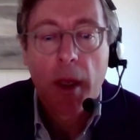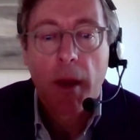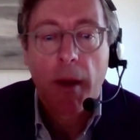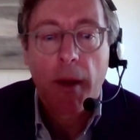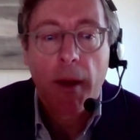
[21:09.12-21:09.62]

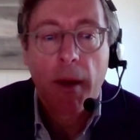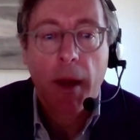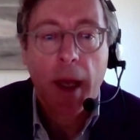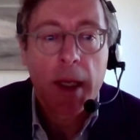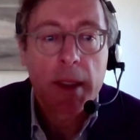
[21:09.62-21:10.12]

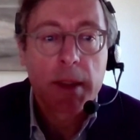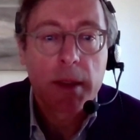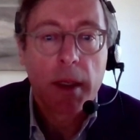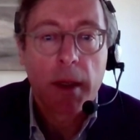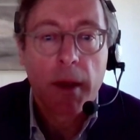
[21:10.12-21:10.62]
As
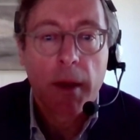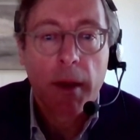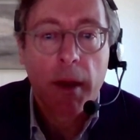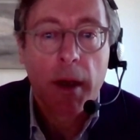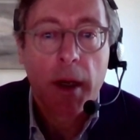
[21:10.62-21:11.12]

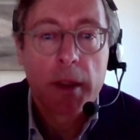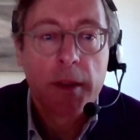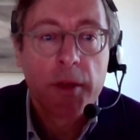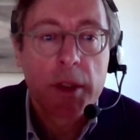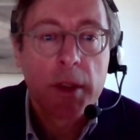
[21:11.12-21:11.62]

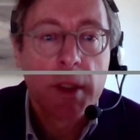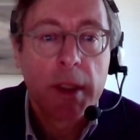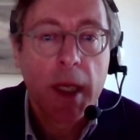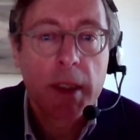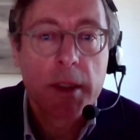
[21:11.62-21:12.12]
artificial
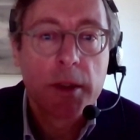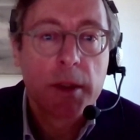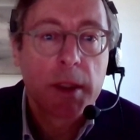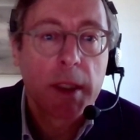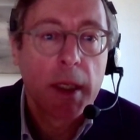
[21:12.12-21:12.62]

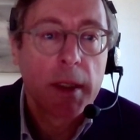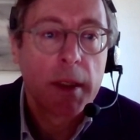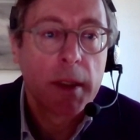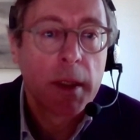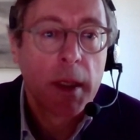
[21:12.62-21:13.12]
intelligence
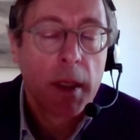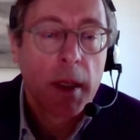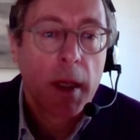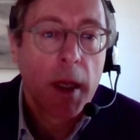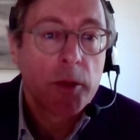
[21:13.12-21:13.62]
can
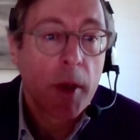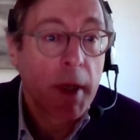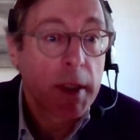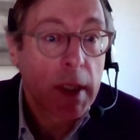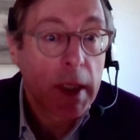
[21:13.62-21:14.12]

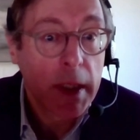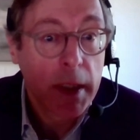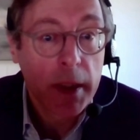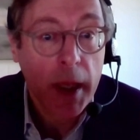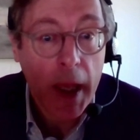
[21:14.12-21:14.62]

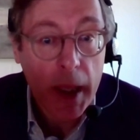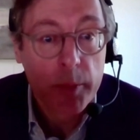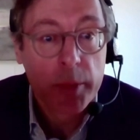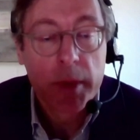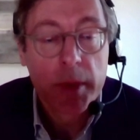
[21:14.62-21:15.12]
dramatically
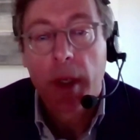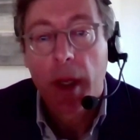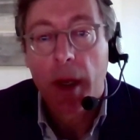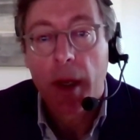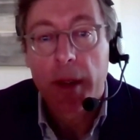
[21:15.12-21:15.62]
help
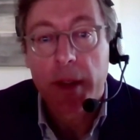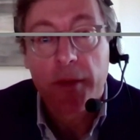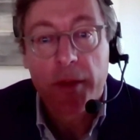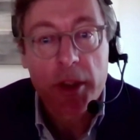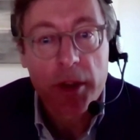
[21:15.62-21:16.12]
the
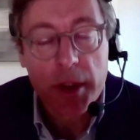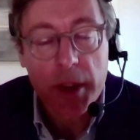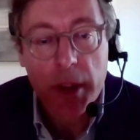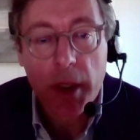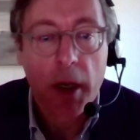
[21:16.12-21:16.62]

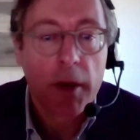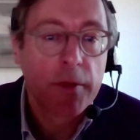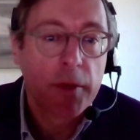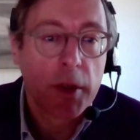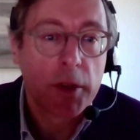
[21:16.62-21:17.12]
efficiency
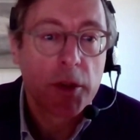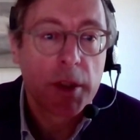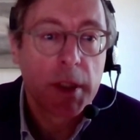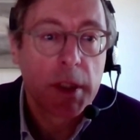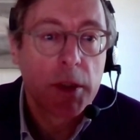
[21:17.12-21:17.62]
of
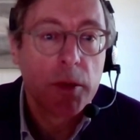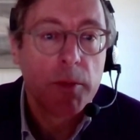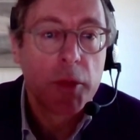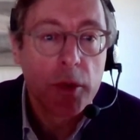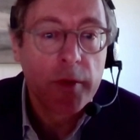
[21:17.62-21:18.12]
justice to
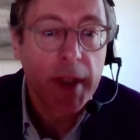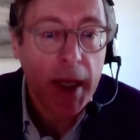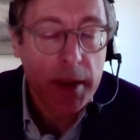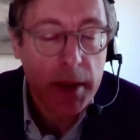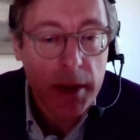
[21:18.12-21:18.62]
improve and
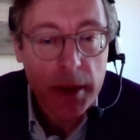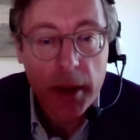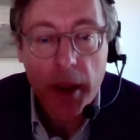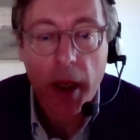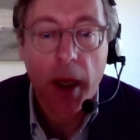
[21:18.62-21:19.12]
access
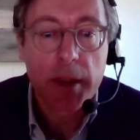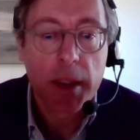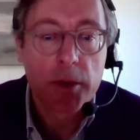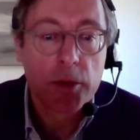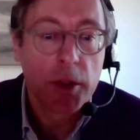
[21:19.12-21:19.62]

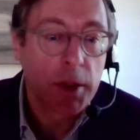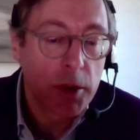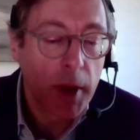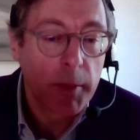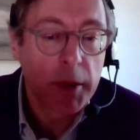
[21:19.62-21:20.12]
to justice.
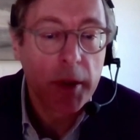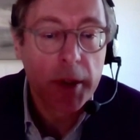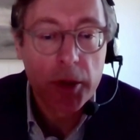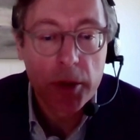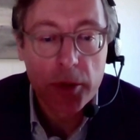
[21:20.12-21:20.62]
So I'm not
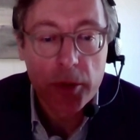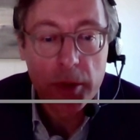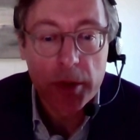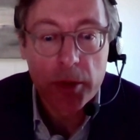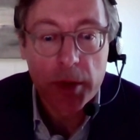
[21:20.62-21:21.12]
going to
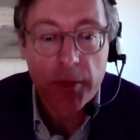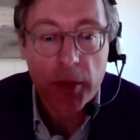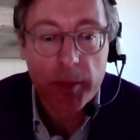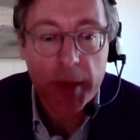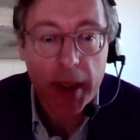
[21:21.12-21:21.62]

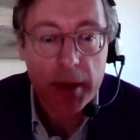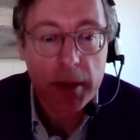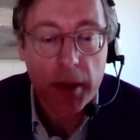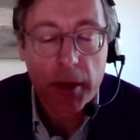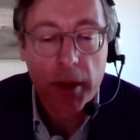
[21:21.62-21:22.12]
develop
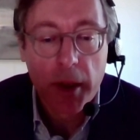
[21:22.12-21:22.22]
that